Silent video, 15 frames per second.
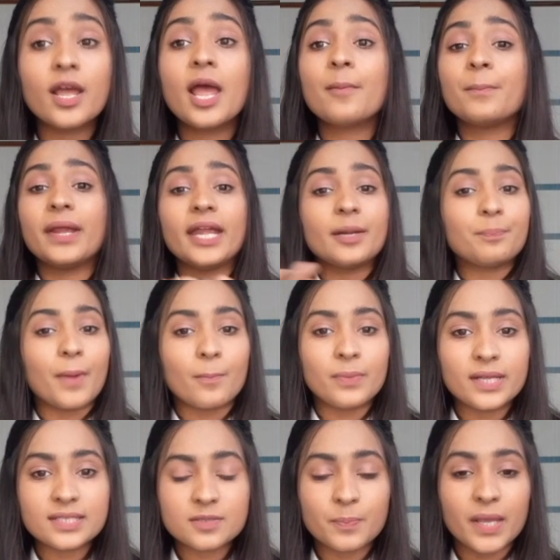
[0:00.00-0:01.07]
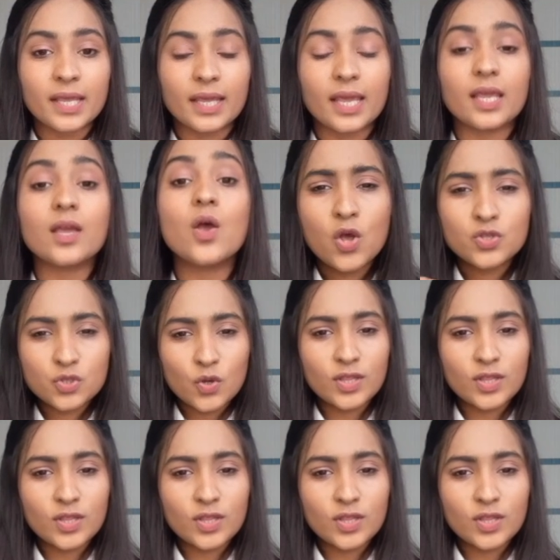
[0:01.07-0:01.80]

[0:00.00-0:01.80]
be it public speaking, so